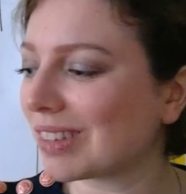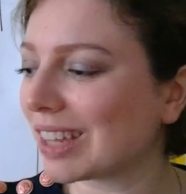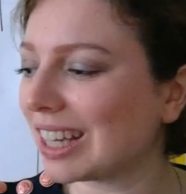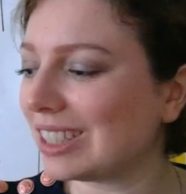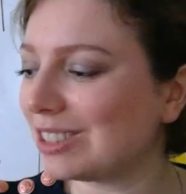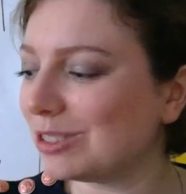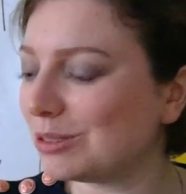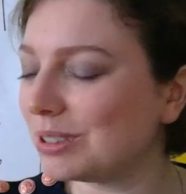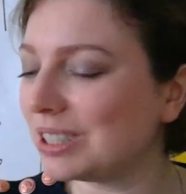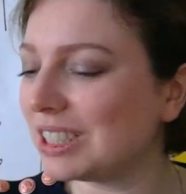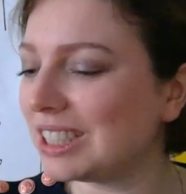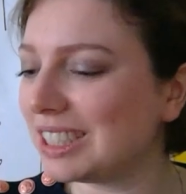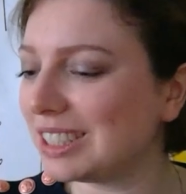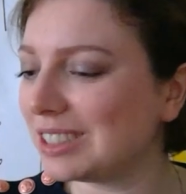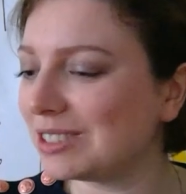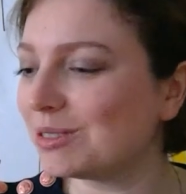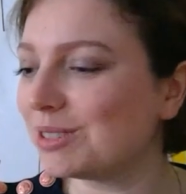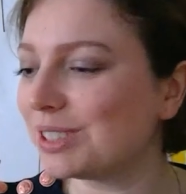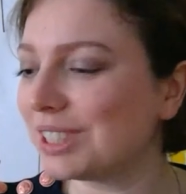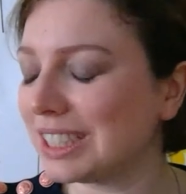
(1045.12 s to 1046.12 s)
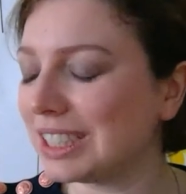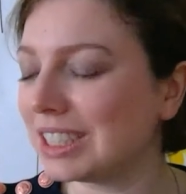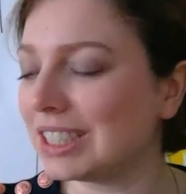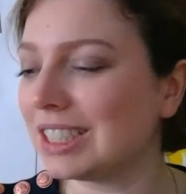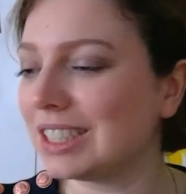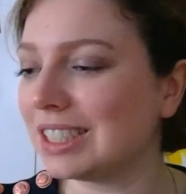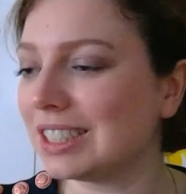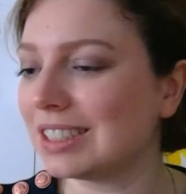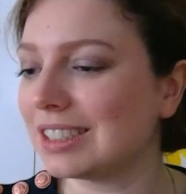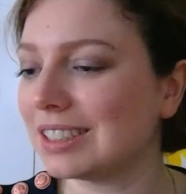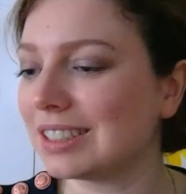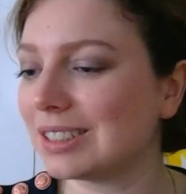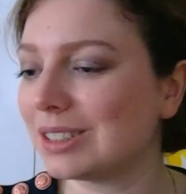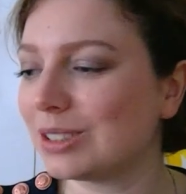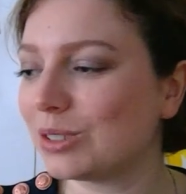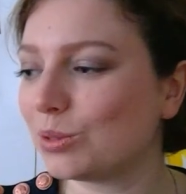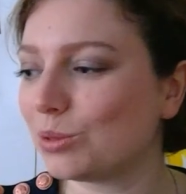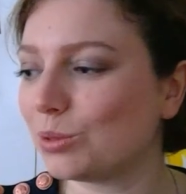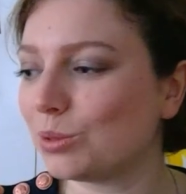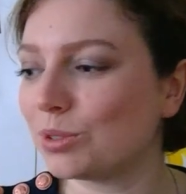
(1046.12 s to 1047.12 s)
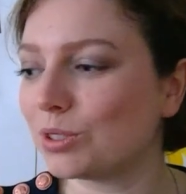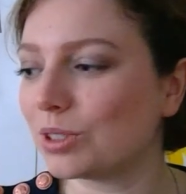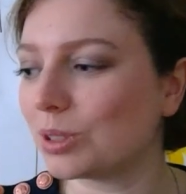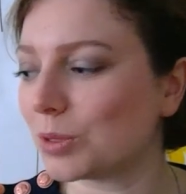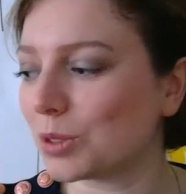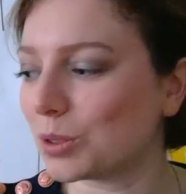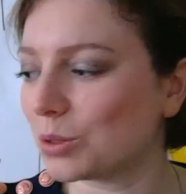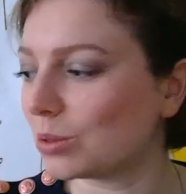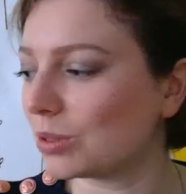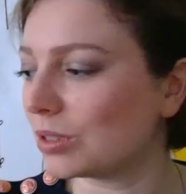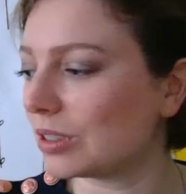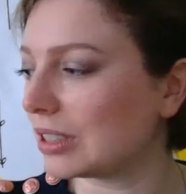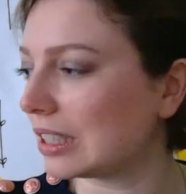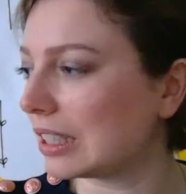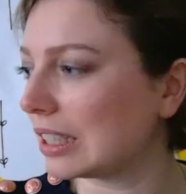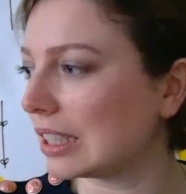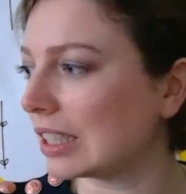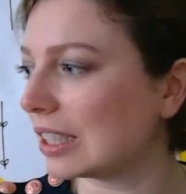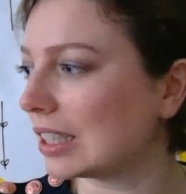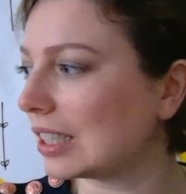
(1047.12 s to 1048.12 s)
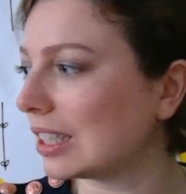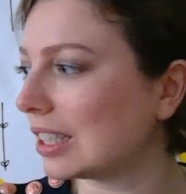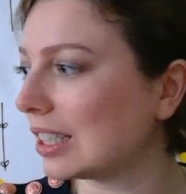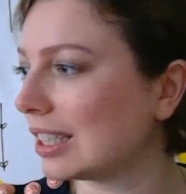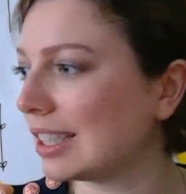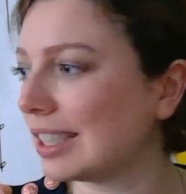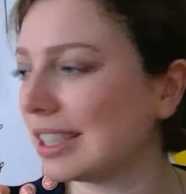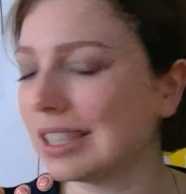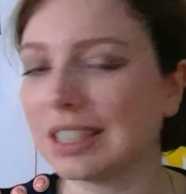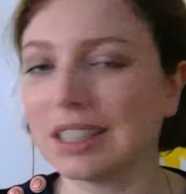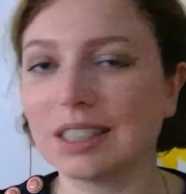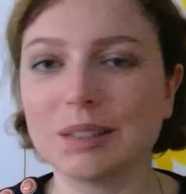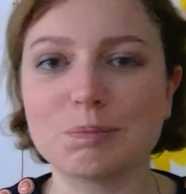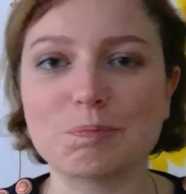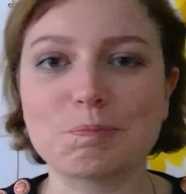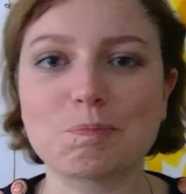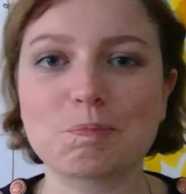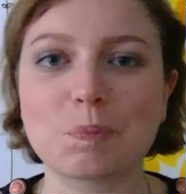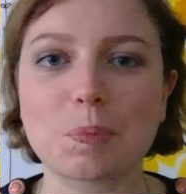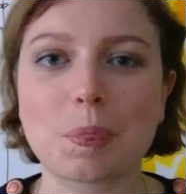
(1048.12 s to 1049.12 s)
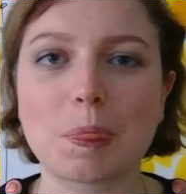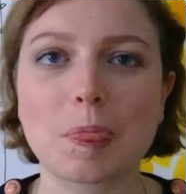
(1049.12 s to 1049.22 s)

I really, really need to do some sorting in